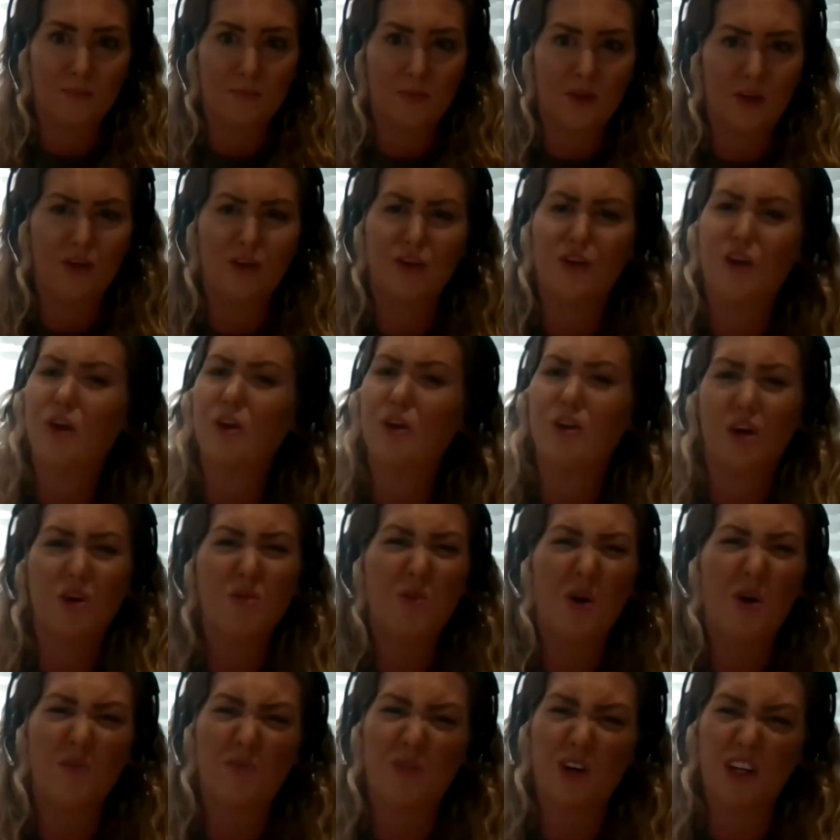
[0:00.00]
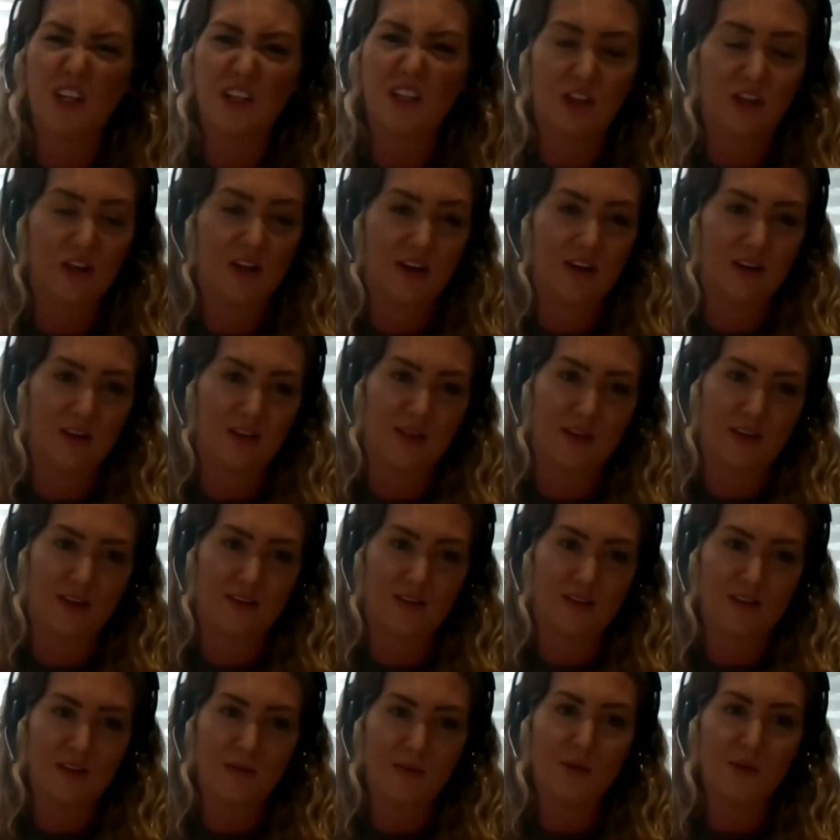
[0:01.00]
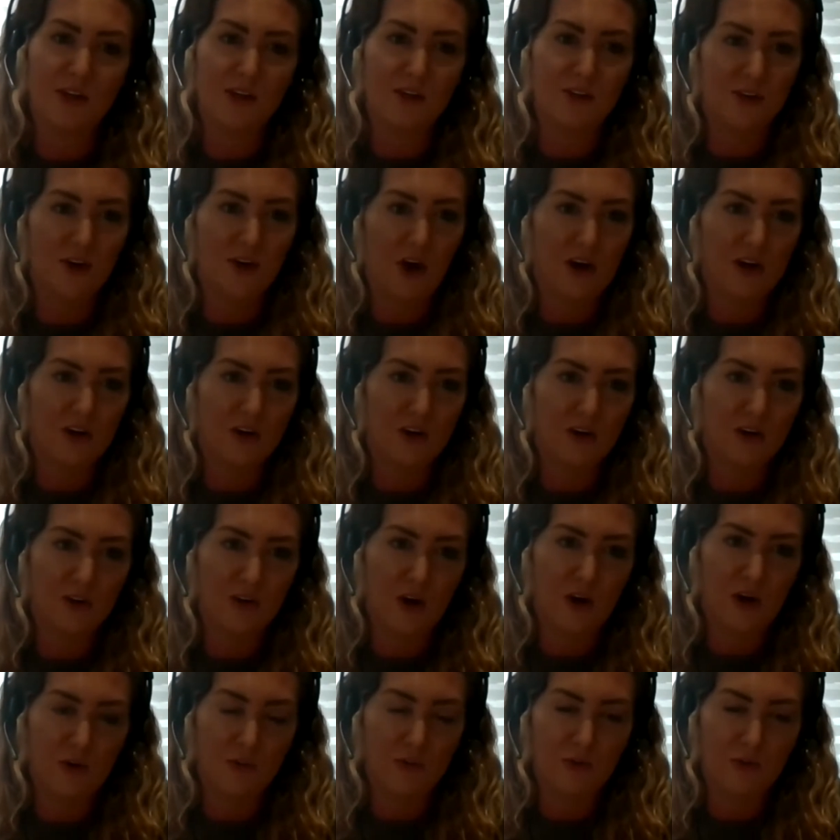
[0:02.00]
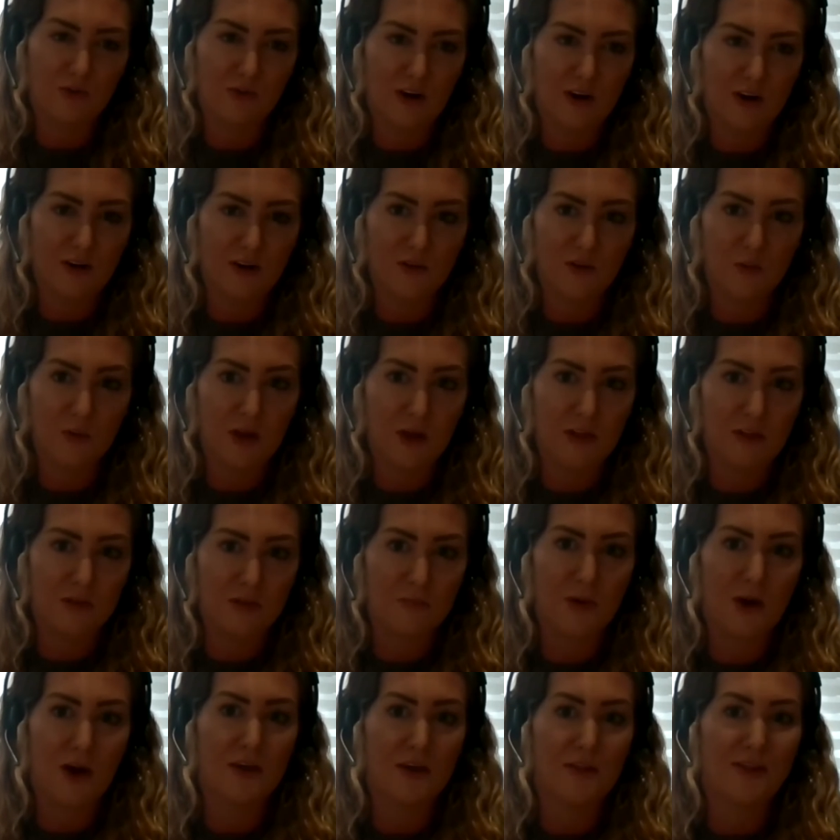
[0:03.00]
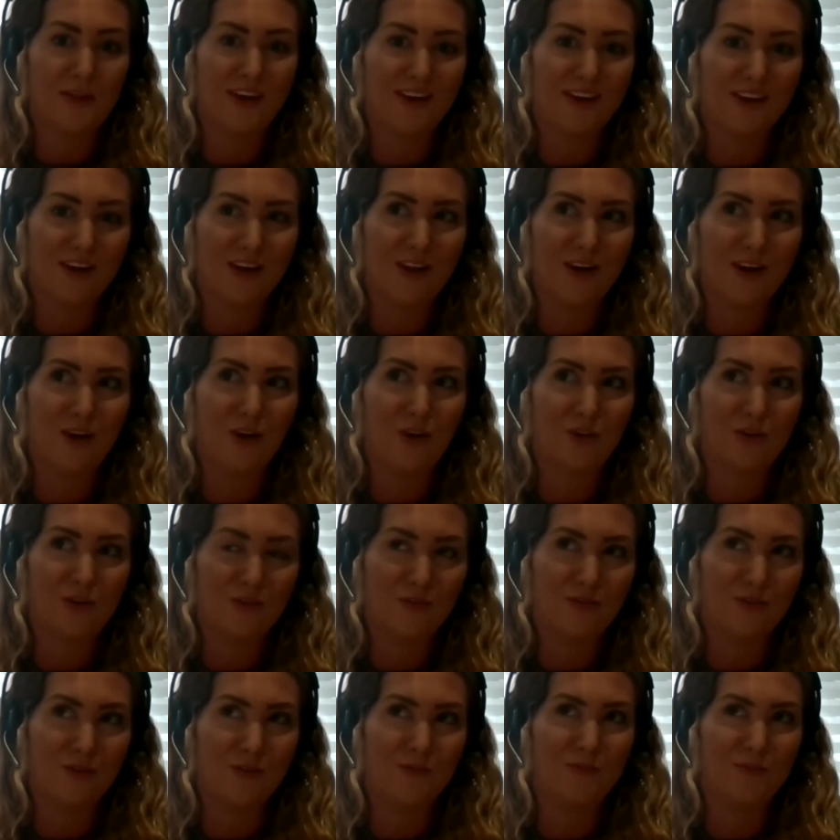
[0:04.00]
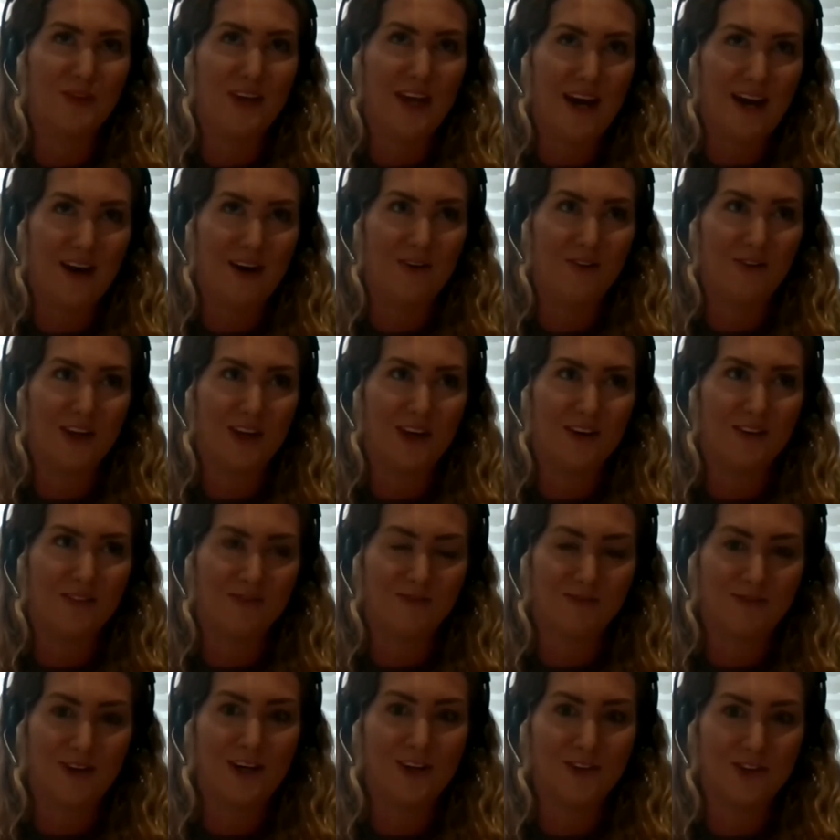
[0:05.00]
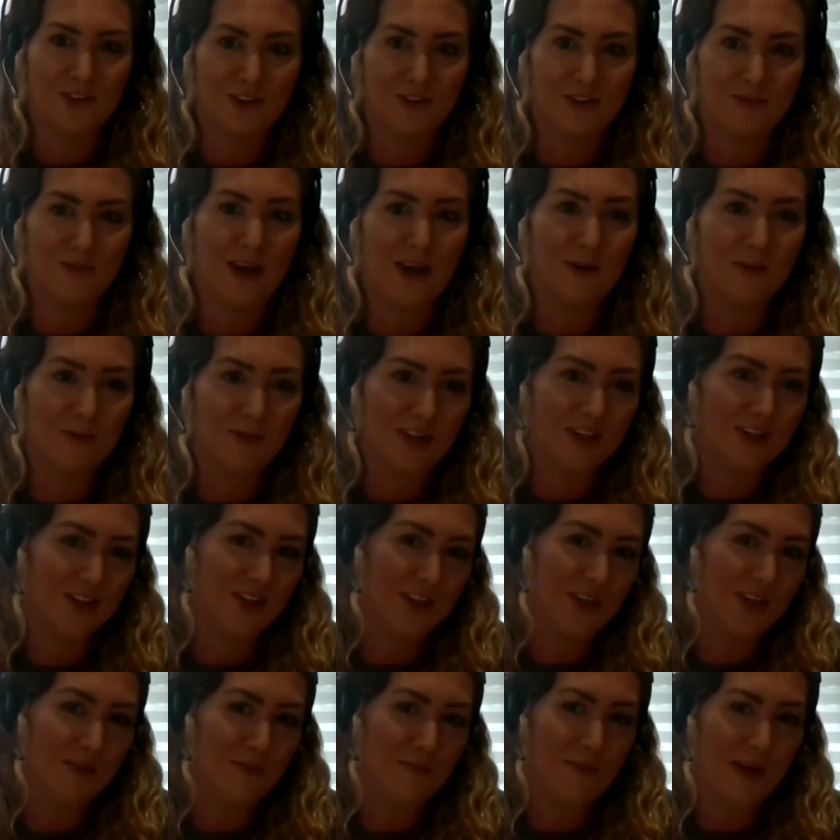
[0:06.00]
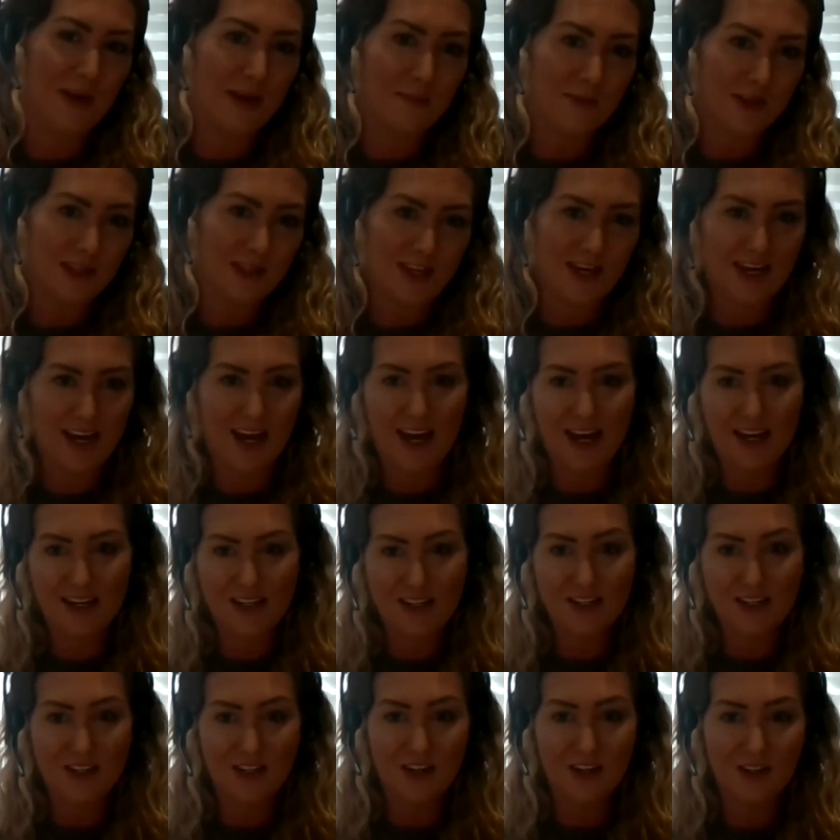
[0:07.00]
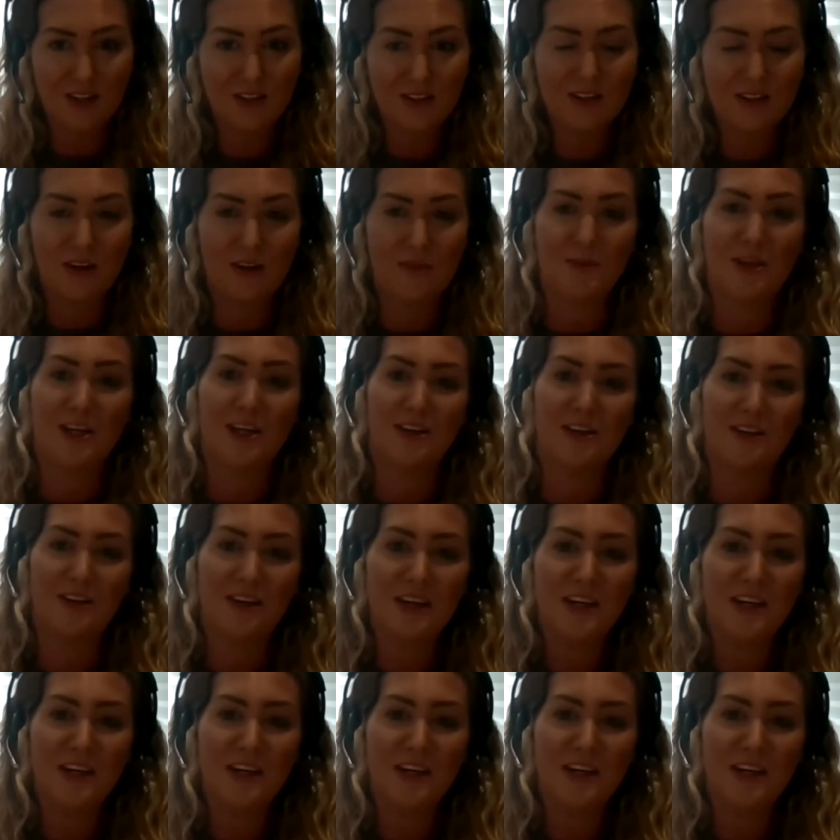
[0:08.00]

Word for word: no no one really done anything similar that I knew that I was friends with. But I think a lot of them now, in retrospect, wish that maybe they had done. I mean